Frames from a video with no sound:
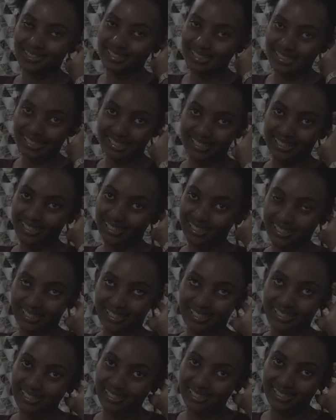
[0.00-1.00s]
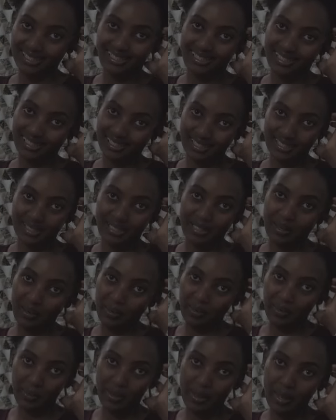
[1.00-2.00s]
All right, family. So this space
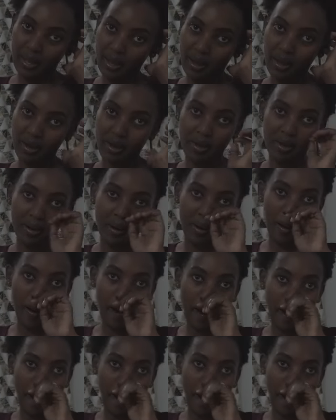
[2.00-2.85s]
will be yours soon.